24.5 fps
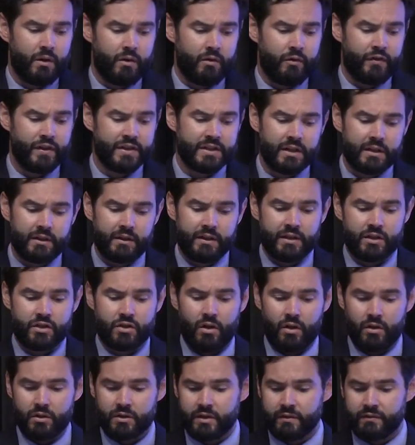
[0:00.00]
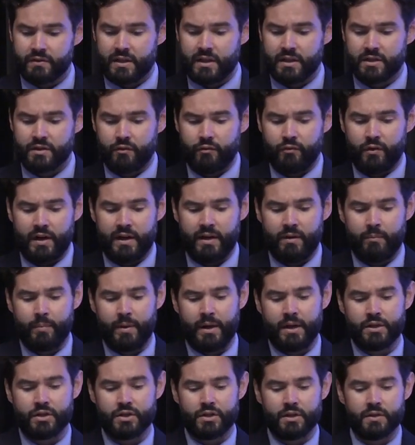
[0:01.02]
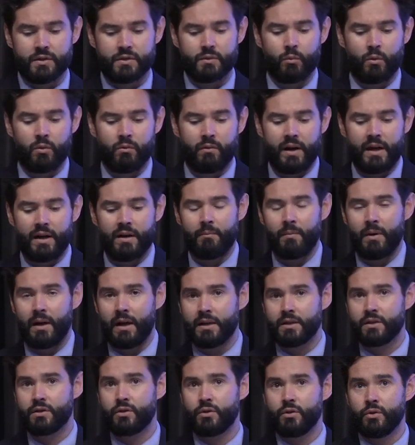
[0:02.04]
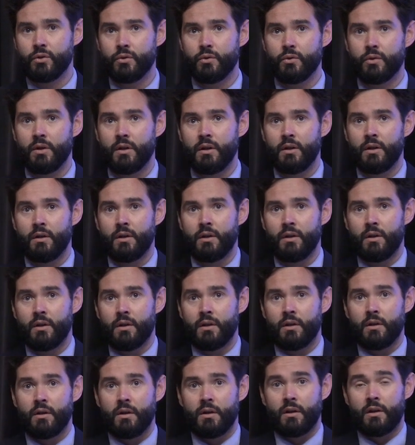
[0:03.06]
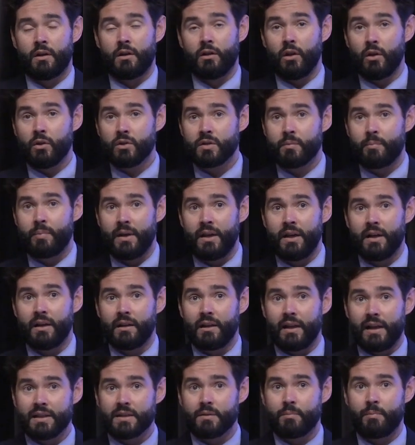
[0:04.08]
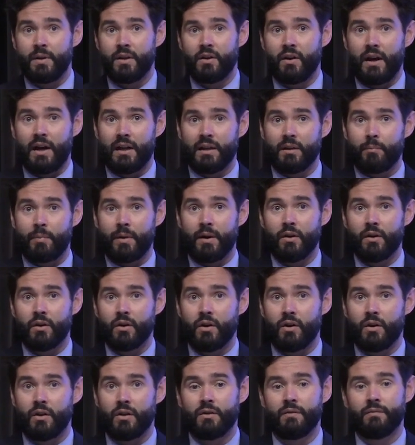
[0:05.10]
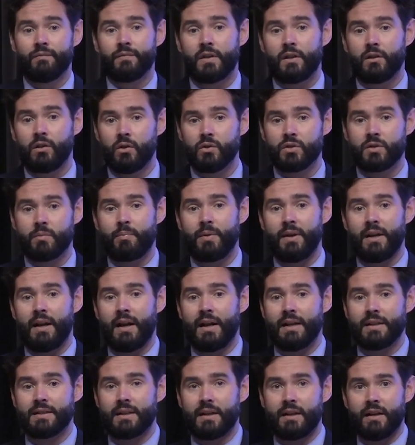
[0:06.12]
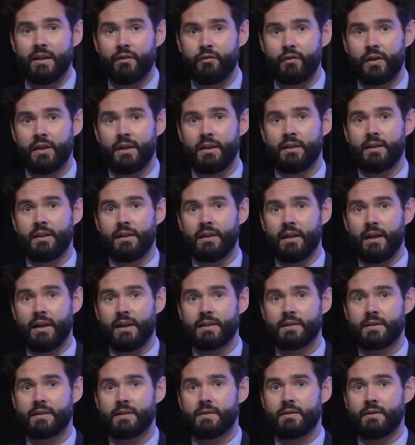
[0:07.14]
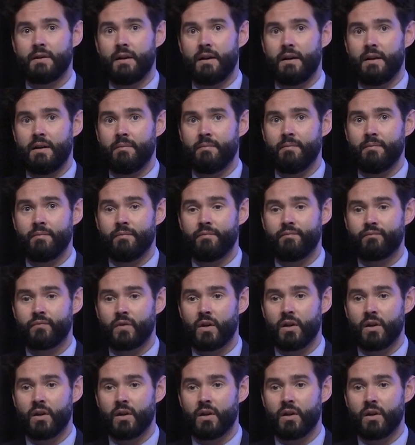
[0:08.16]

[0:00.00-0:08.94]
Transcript: physically assaultive schizophrenia patients were randomized to clozapine, olanzapine, or haloperidol. Clozapine had significantly less um,